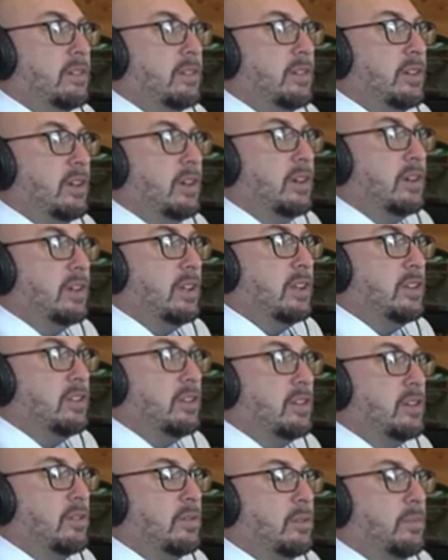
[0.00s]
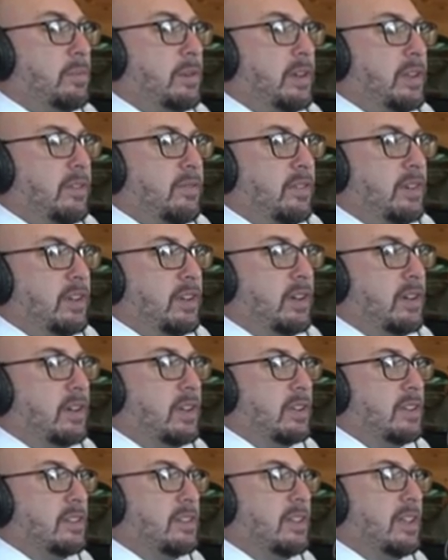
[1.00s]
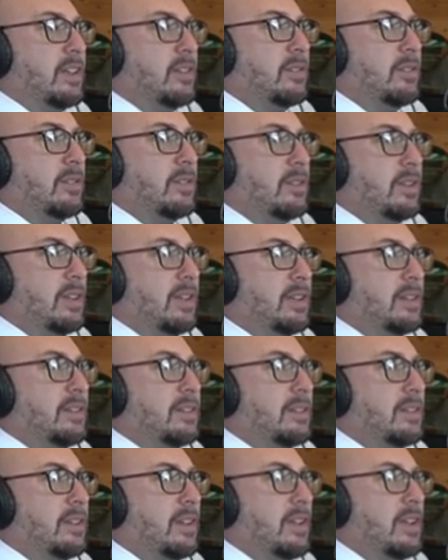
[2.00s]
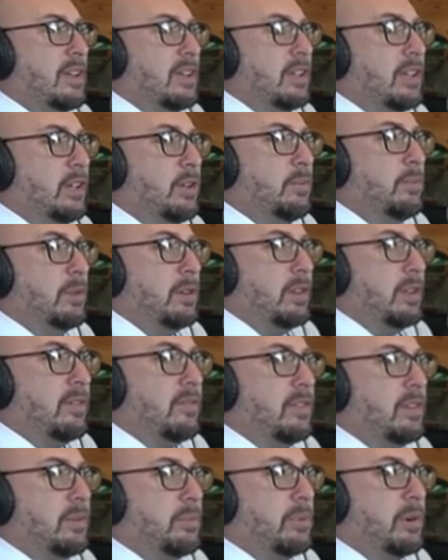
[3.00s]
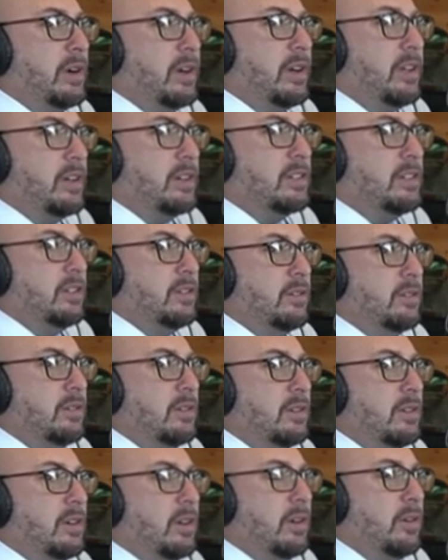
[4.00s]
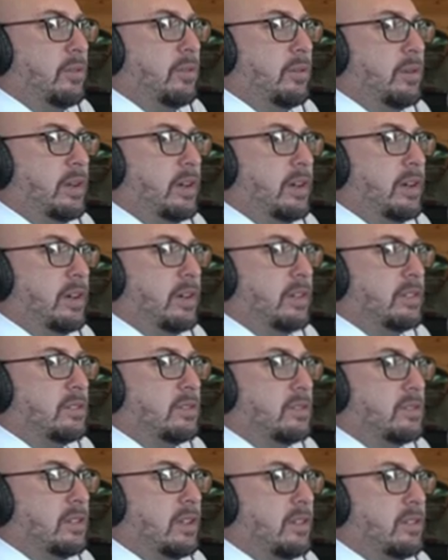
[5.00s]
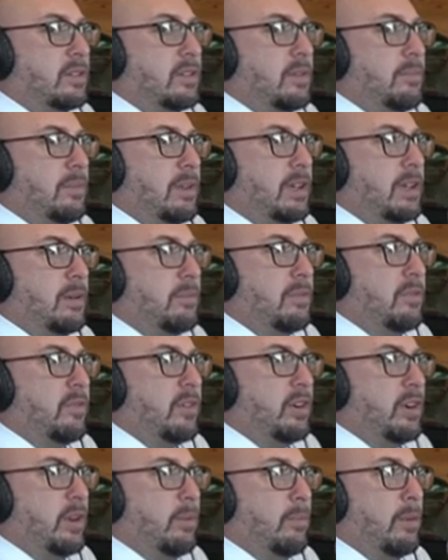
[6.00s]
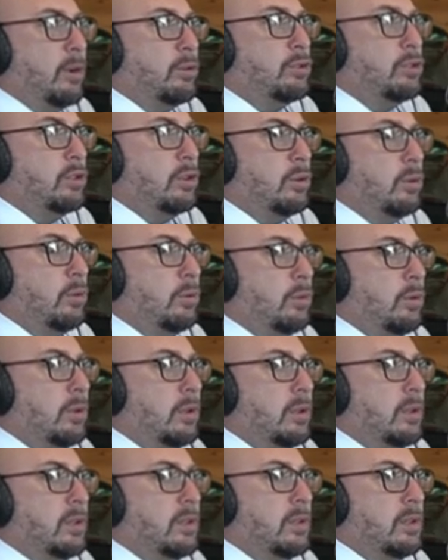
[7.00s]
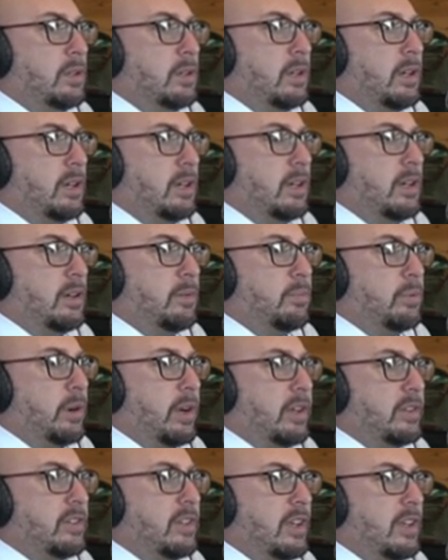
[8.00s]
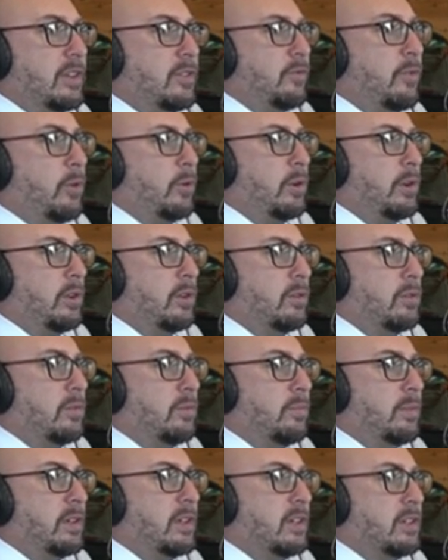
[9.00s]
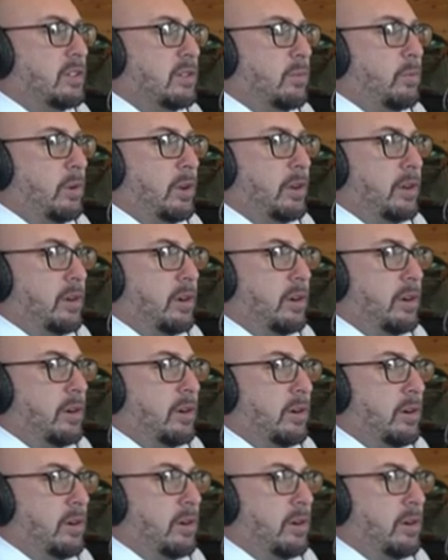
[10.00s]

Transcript: young in general, but even young in sales, it's you believe in the product. So sales can become a very emotional process for you because you wonder,